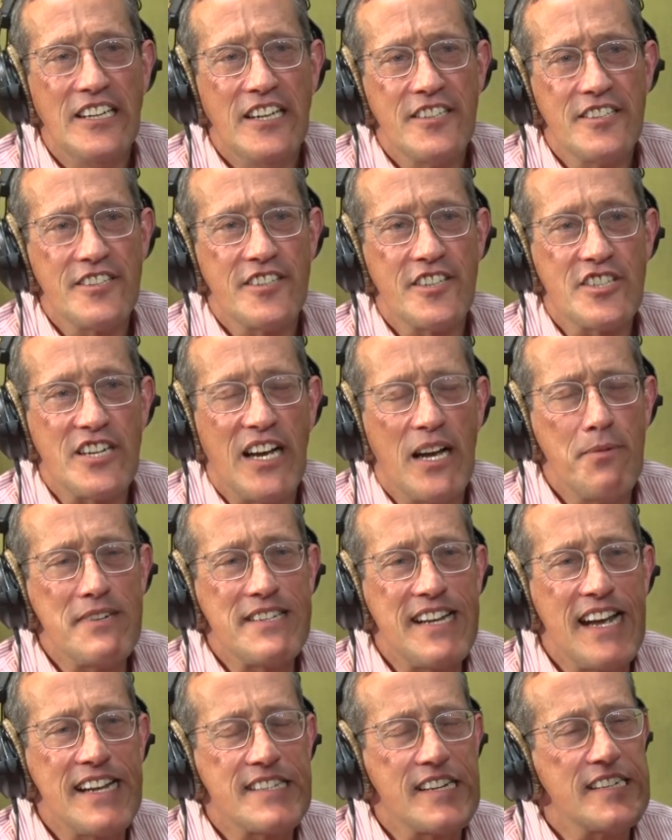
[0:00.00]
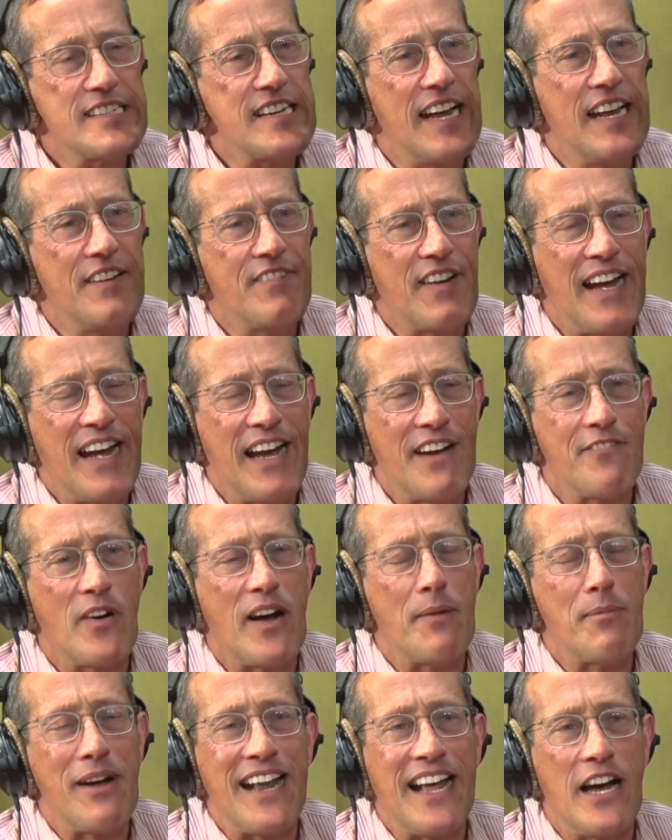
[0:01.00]
To the Chalbi Desert, if I have,
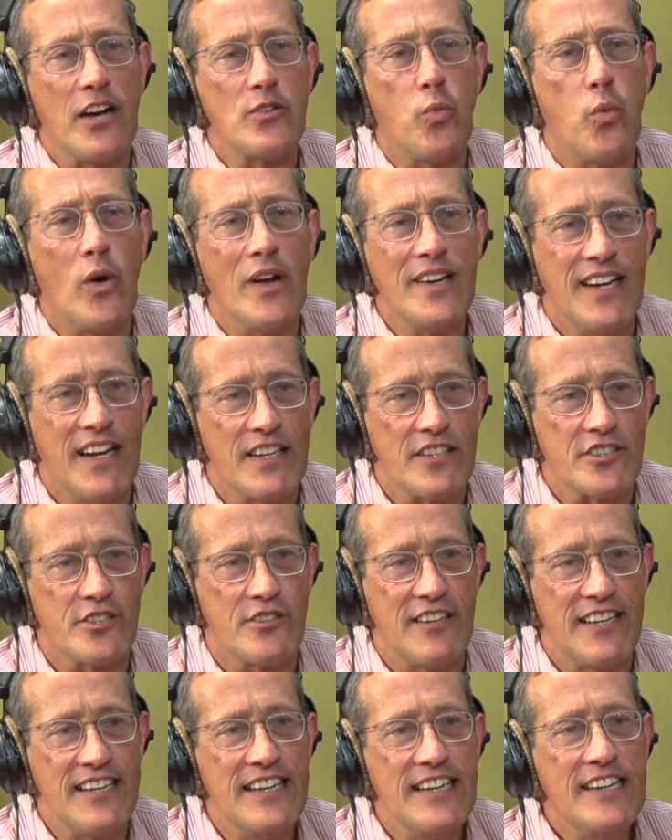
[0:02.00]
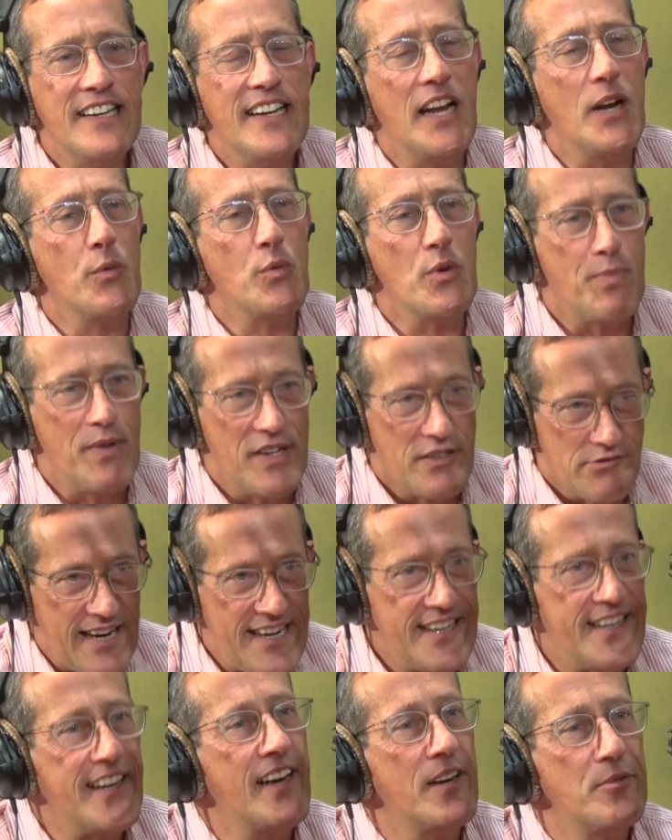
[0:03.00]
I'm allowed one luxury, it would be a
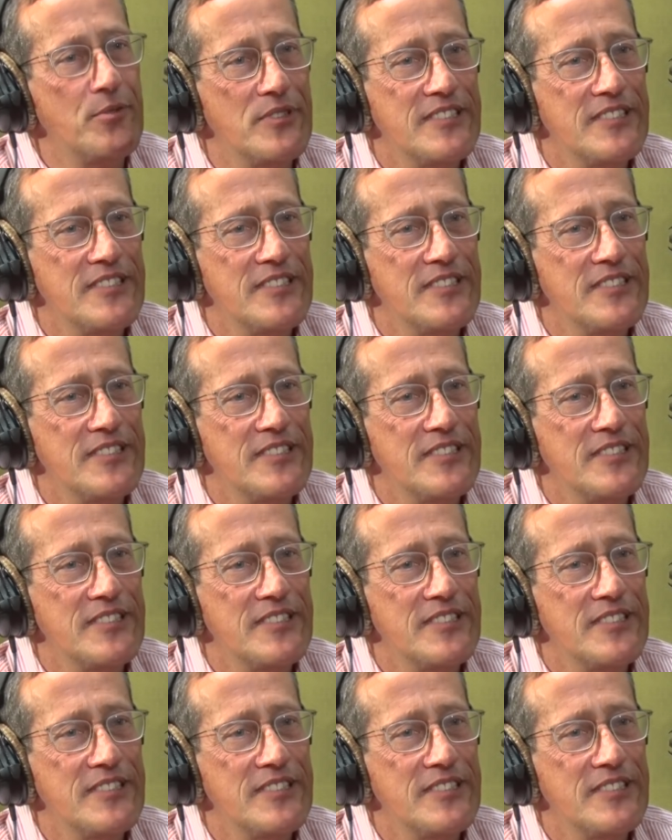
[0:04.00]
radio.